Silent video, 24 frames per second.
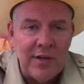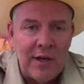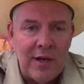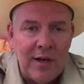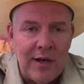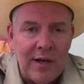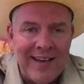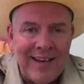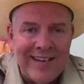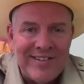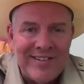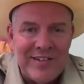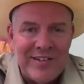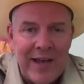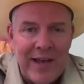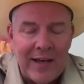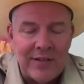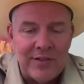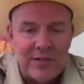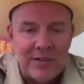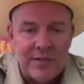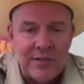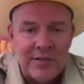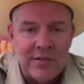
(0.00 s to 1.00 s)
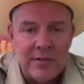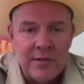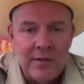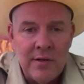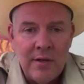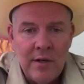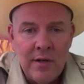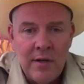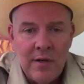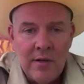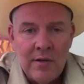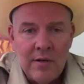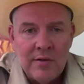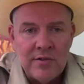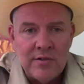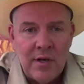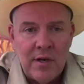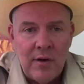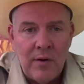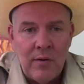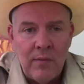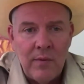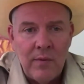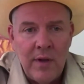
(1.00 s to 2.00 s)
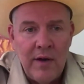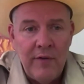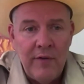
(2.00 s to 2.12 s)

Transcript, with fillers: uh, in Texas. Yeah. Yeah. So, and, and